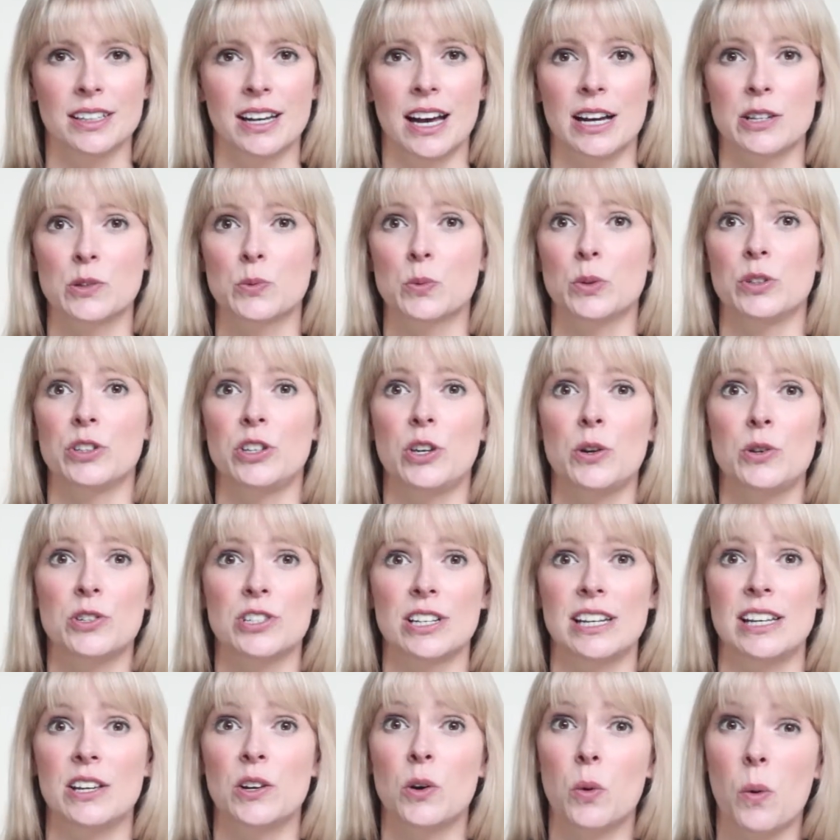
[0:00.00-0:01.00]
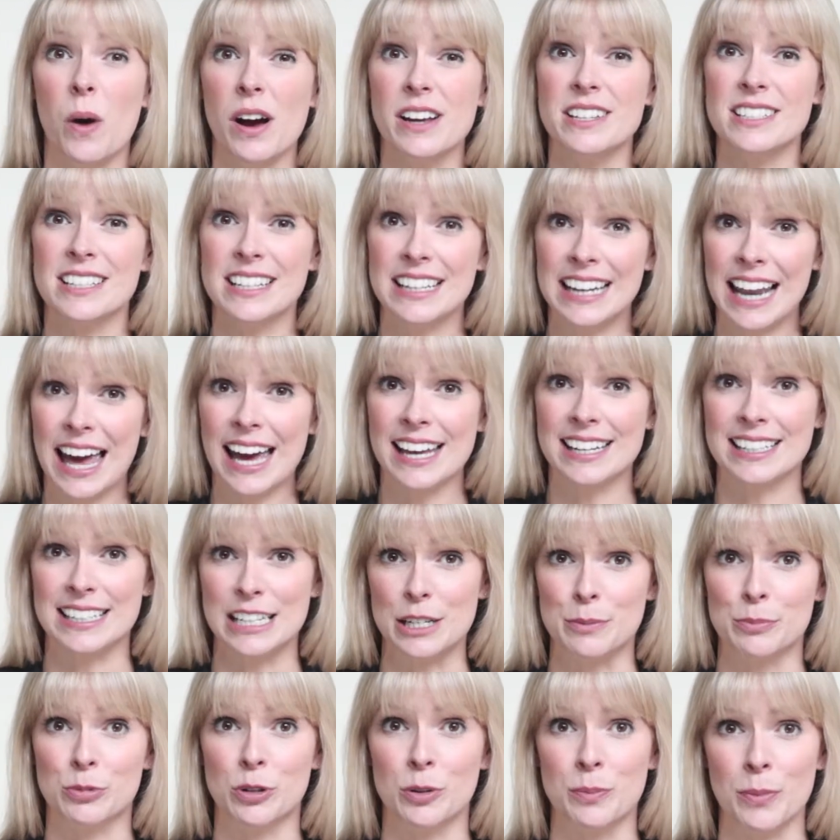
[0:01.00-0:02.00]
and will usually quite
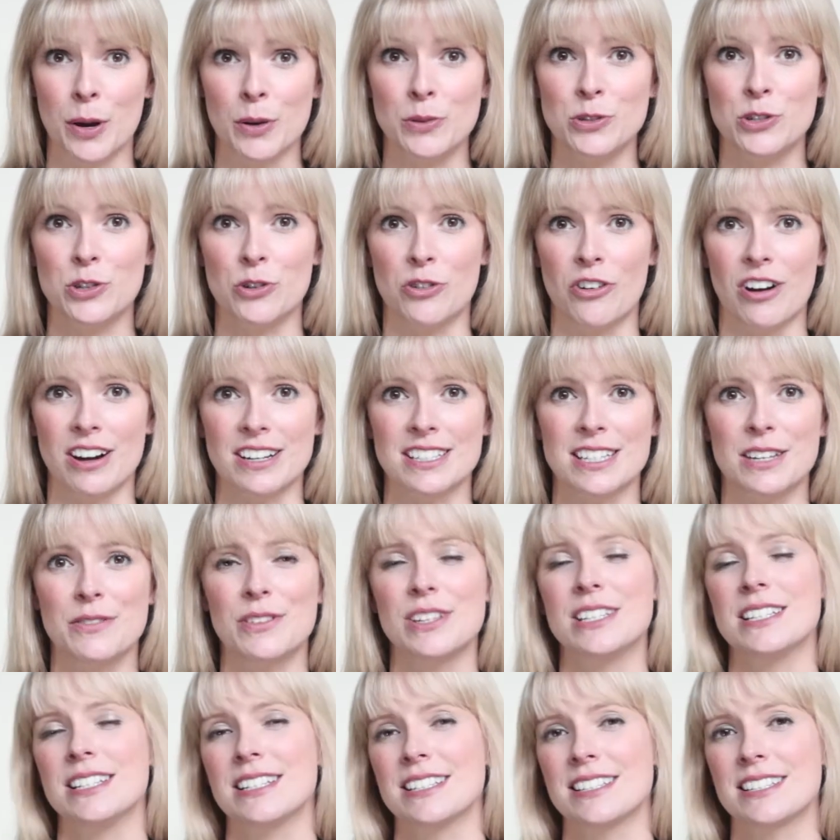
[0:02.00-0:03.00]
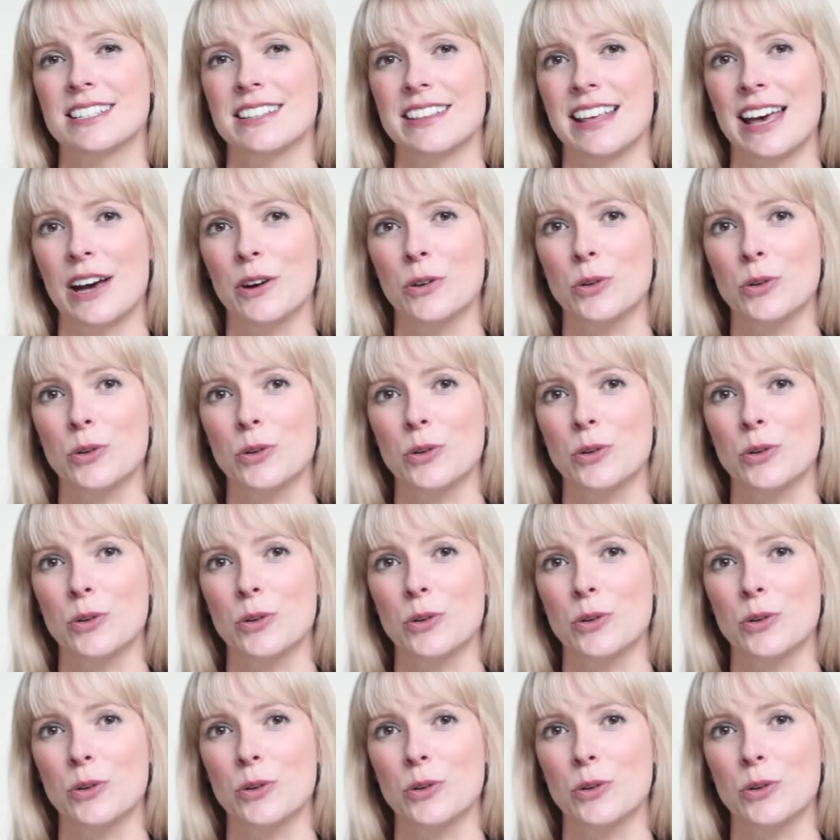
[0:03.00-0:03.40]
gladly promote your activities to their